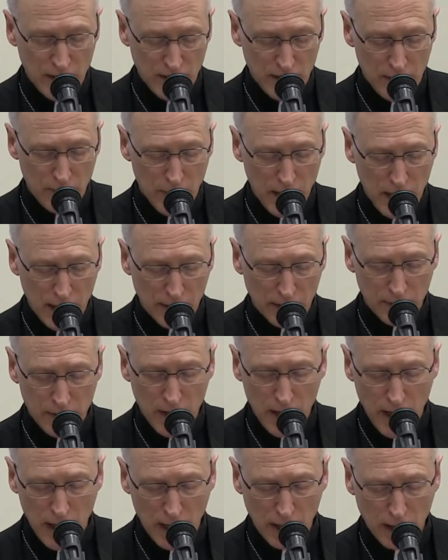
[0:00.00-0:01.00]

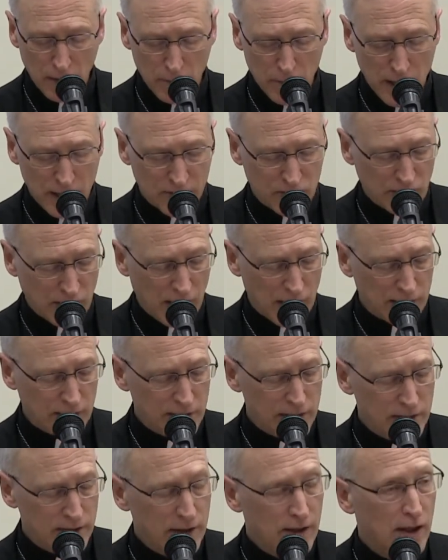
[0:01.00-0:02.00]
Imam Ahmad
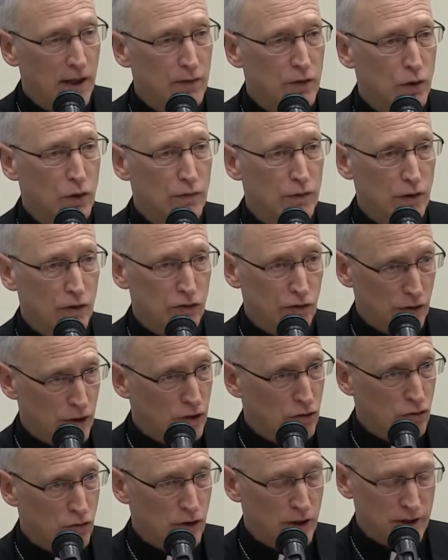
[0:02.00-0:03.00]
Salih of the University
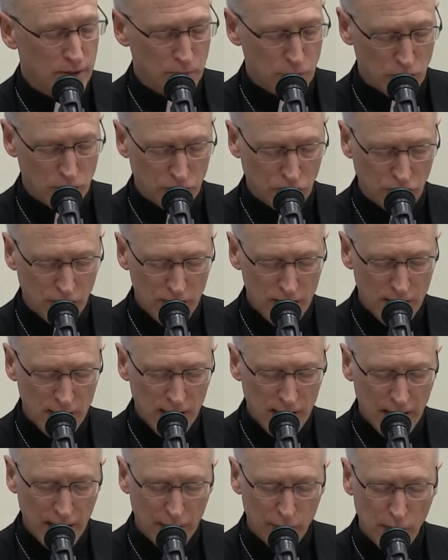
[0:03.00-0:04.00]
of Detroit, Mercy,
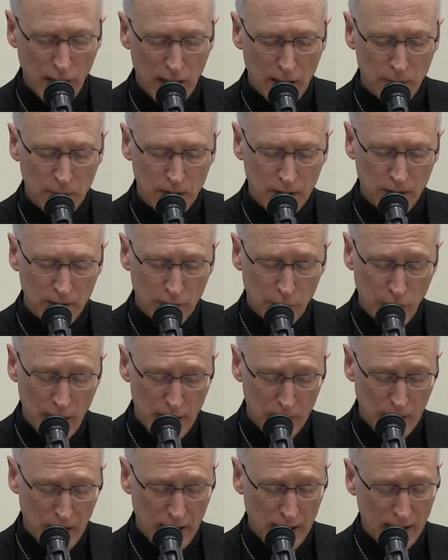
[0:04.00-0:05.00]
and
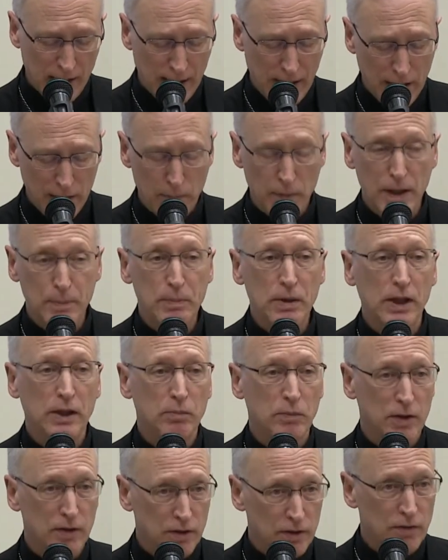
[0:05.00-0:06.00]
Rabbi Amy
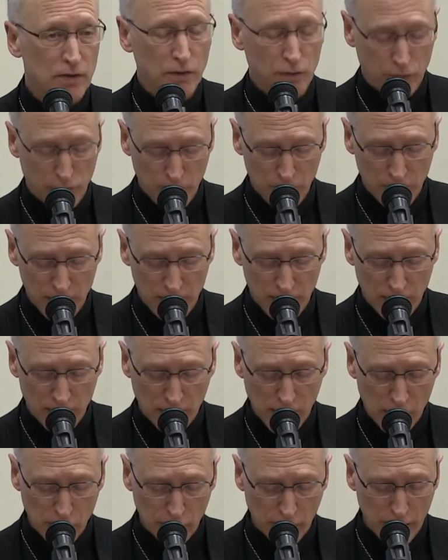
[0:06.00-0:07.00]
Bigman from the
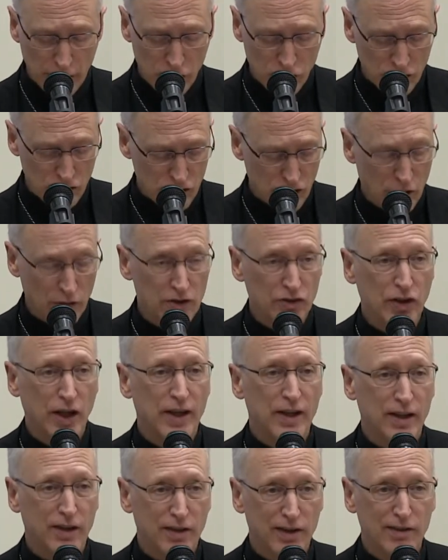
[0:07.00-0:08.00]
Congregation
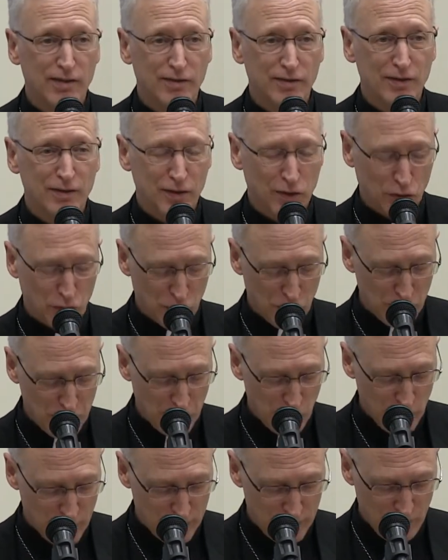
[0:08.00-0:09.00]
Sherazadeh. It's good to
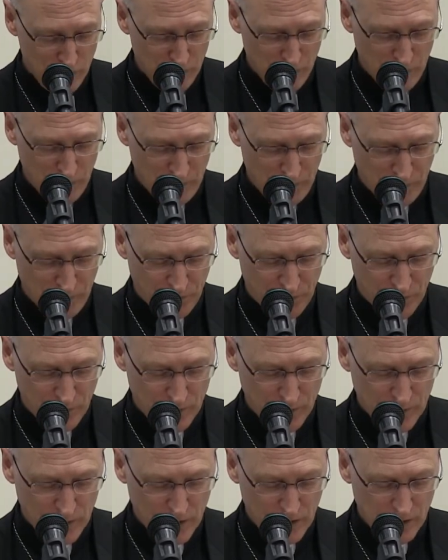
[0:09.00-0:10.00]
be with
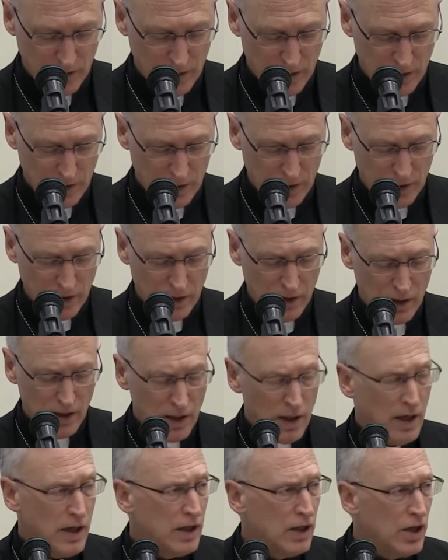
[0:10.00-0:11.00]

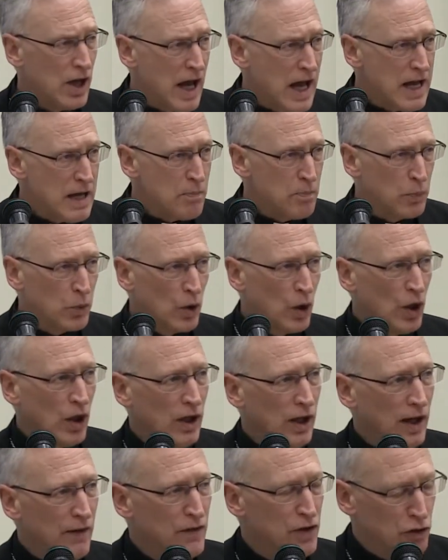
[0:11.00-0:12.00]
you. In
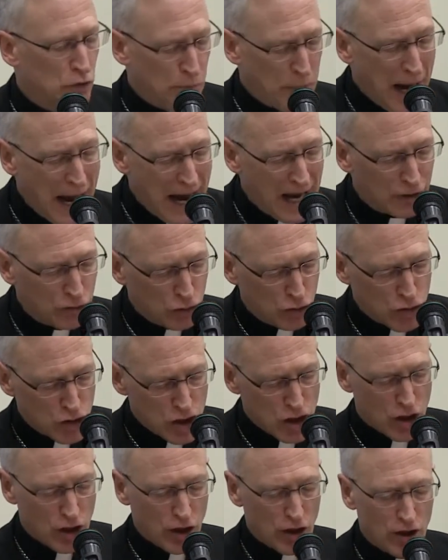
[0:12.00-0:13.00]
April of this past
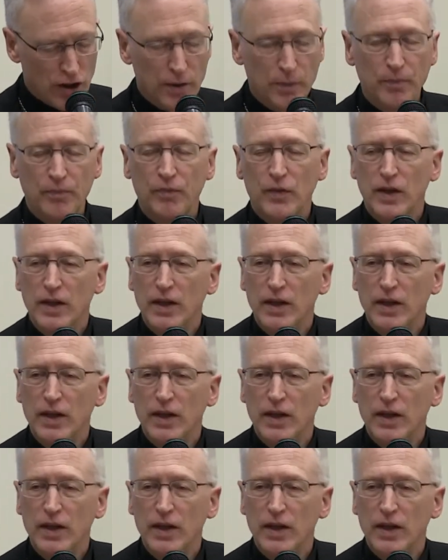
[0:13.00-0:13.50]
year,